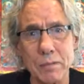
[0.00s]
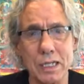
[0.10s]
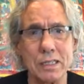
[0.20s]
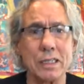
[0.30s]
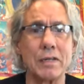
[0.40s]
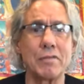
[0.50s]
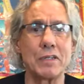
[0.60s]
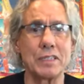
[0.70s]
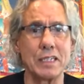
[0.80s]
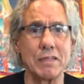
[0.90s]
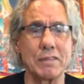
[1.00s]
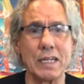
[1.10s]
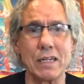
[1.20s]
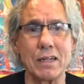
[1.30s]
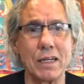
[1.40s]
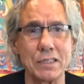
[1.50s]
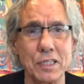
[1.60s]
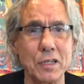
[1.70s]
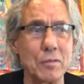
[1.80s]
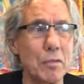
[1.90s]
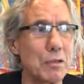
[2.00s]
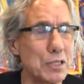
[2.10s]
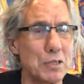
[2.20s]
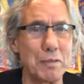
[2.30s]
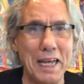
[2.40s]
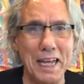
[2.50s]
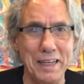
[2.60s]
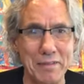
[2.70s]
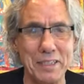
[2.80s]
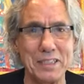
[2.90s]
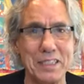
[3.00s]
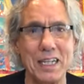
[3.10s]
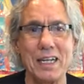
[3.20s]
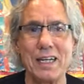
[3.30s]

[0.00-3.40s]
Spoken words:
Look at the diversity of psychological, emotional behaviors.